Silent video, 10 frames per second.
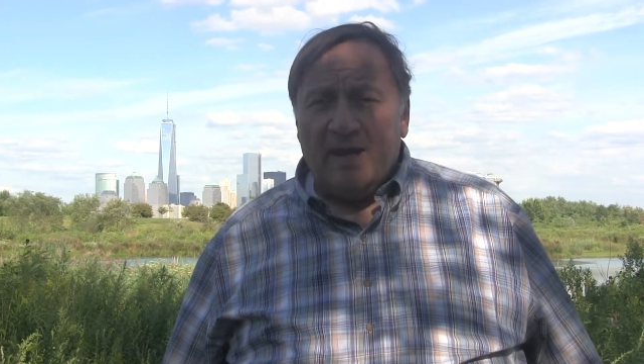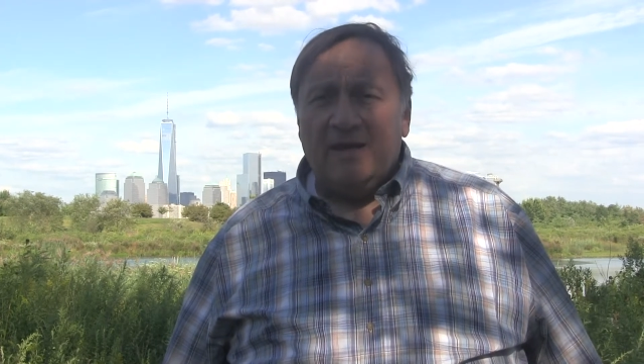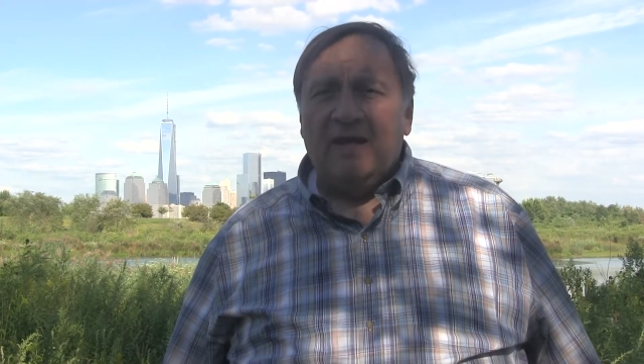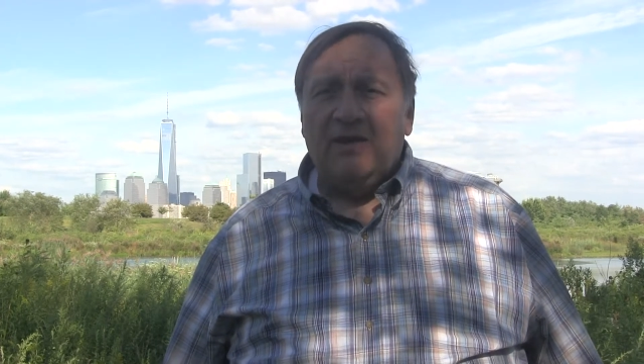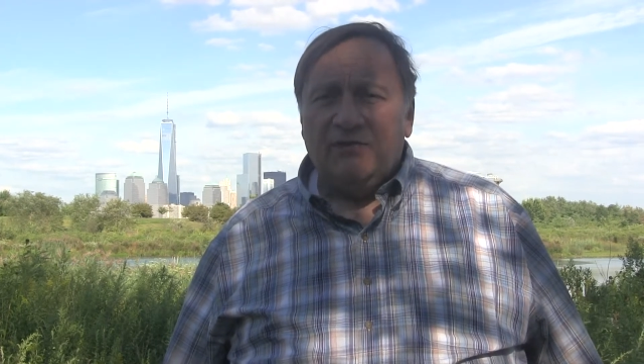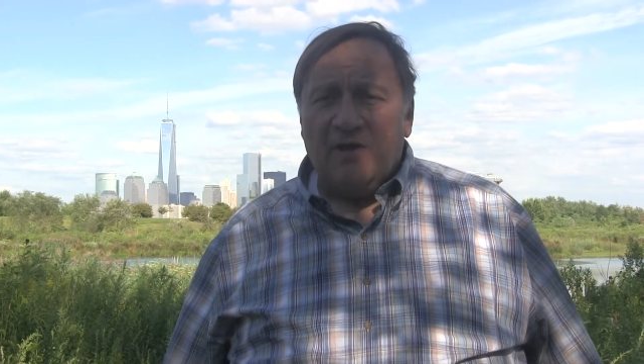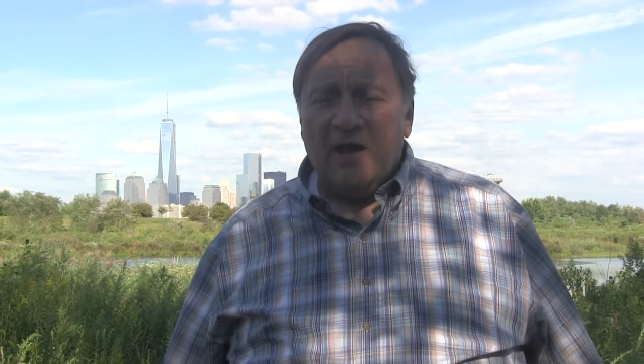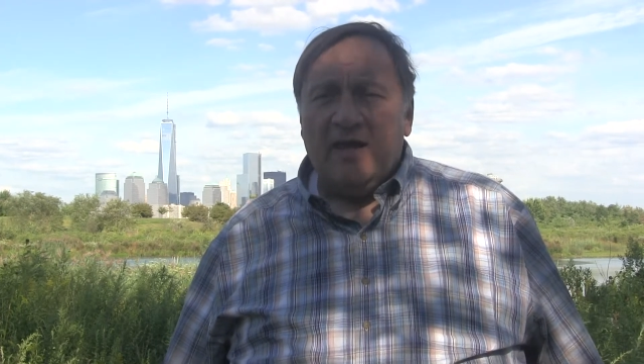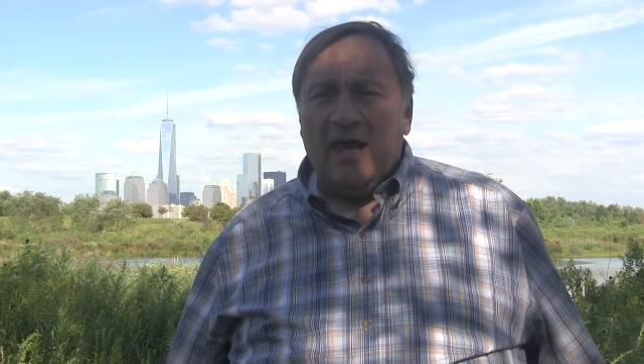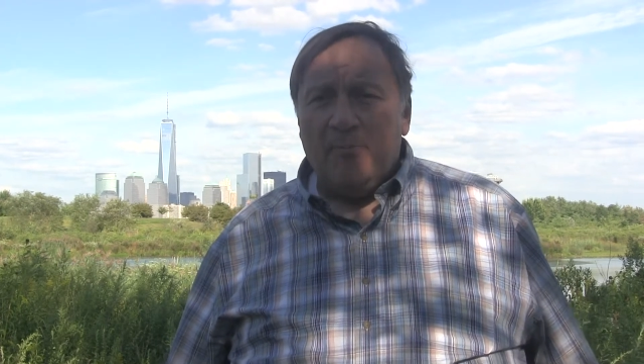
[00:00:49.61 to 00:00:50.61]
and he's
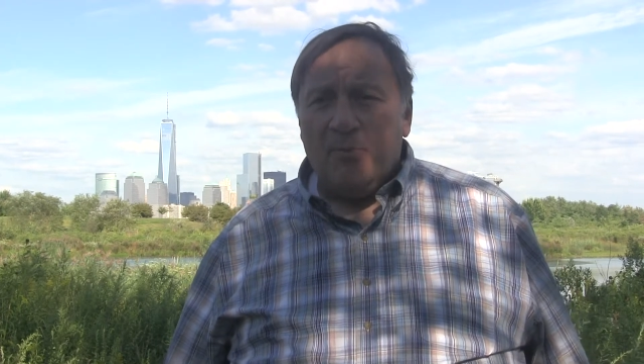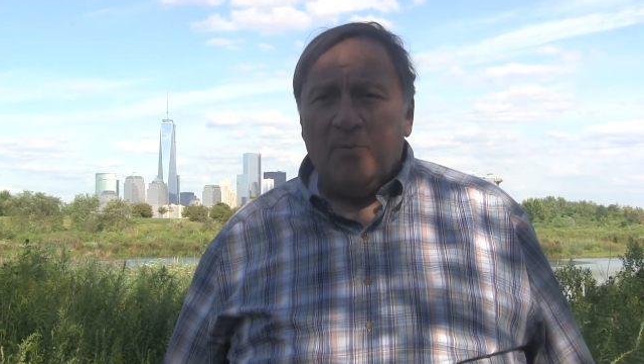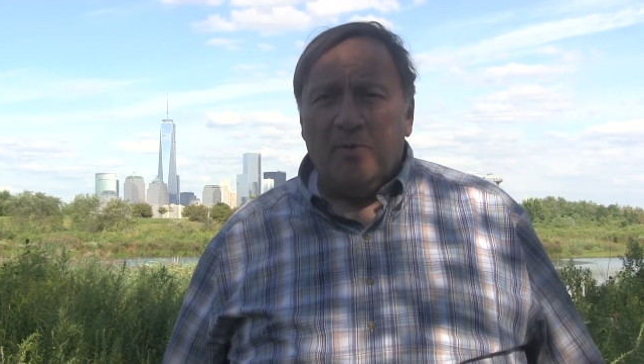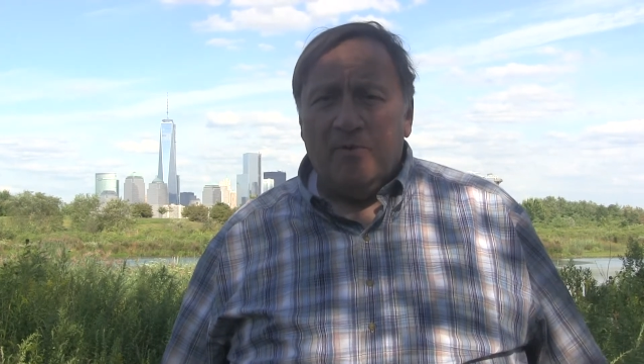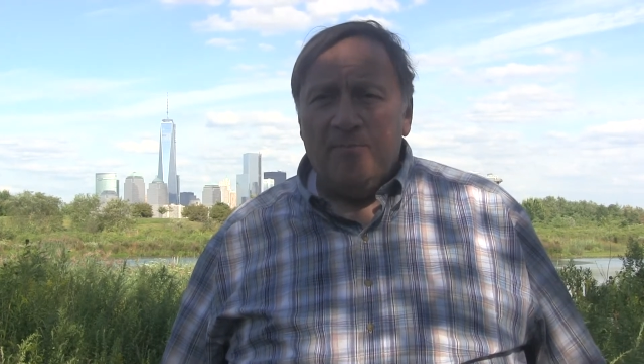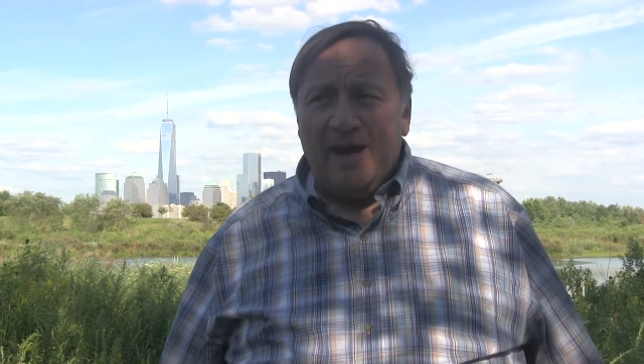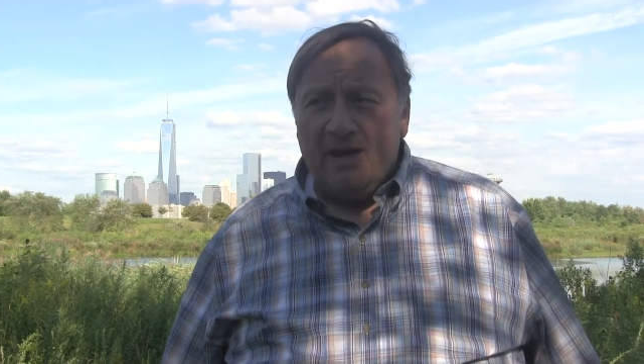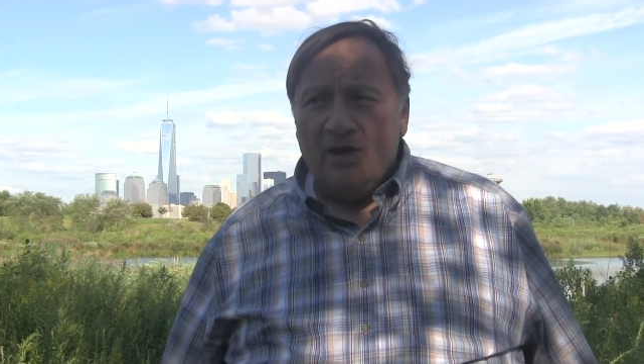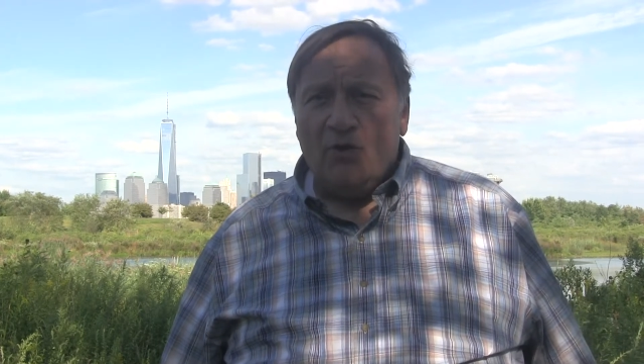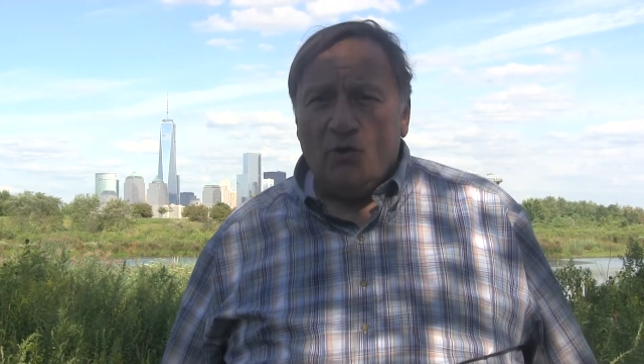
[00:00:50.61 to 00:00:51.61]
not capable of
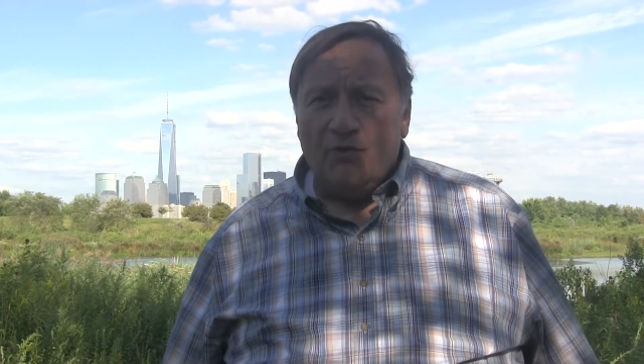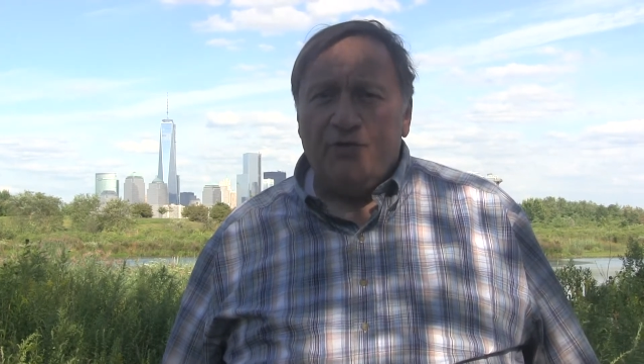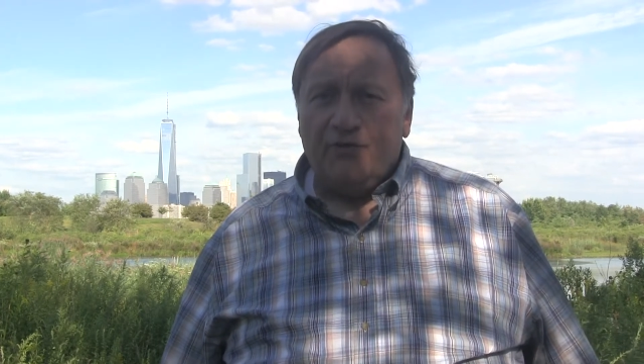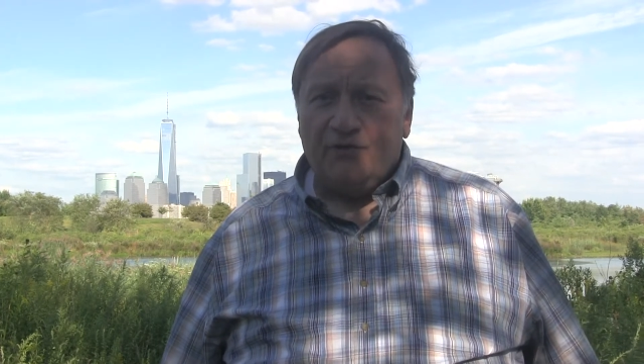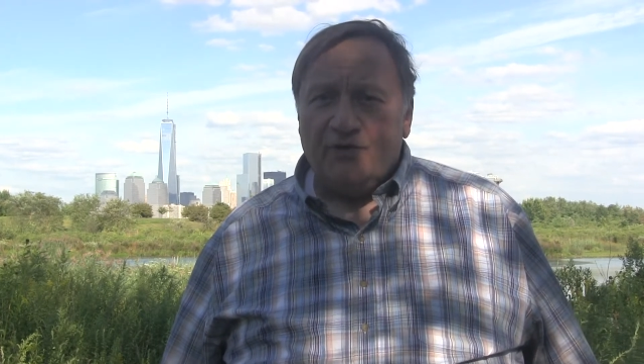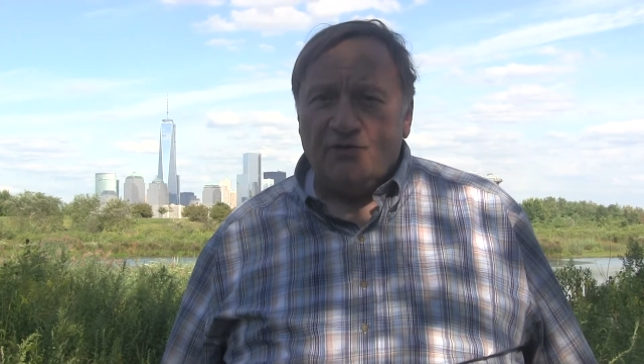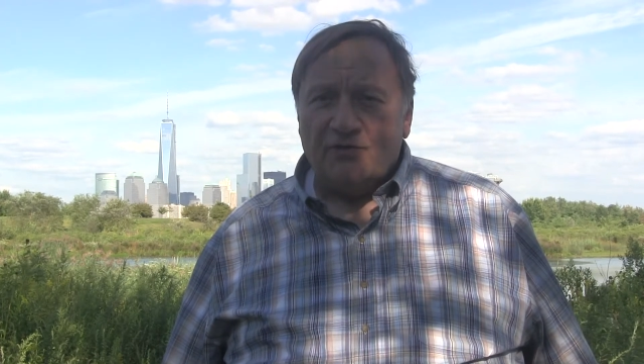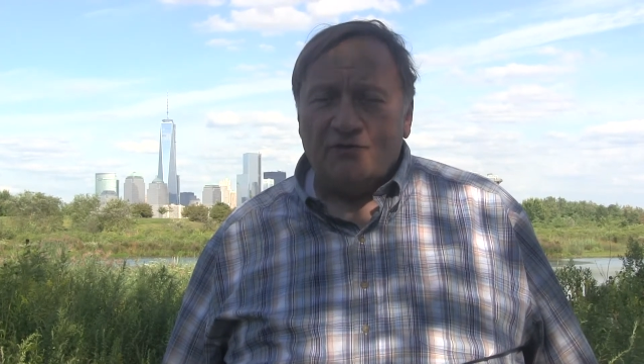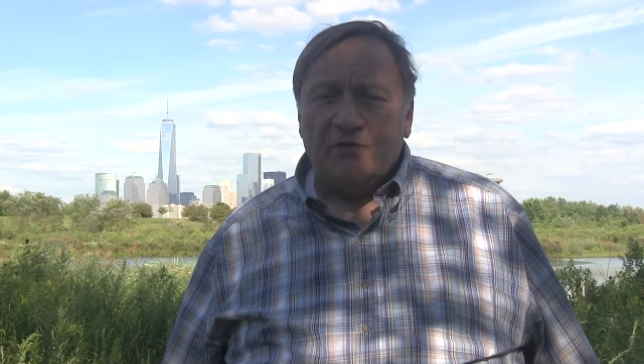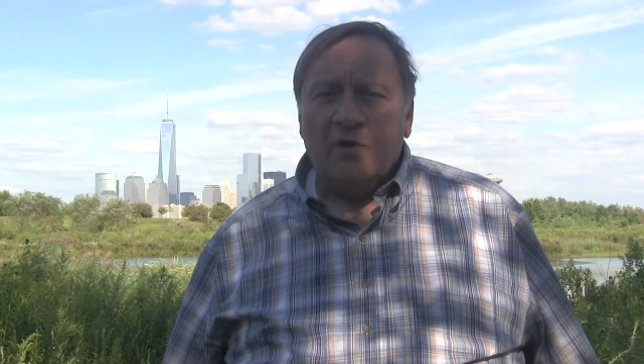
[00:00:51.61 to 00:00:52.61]
making good
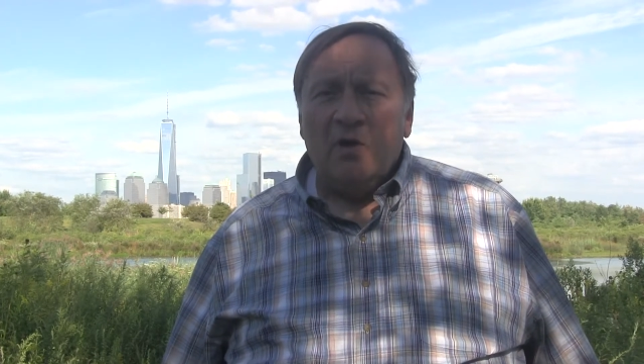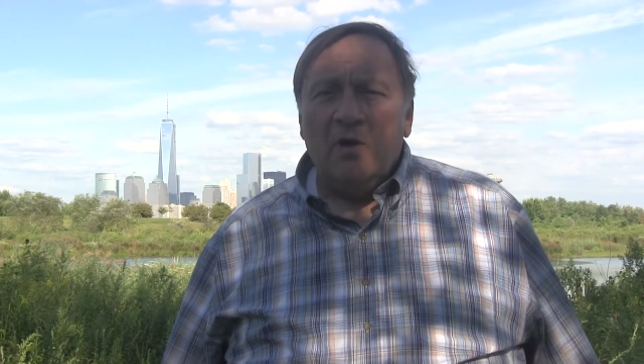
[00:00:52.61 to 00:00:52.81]
decisions.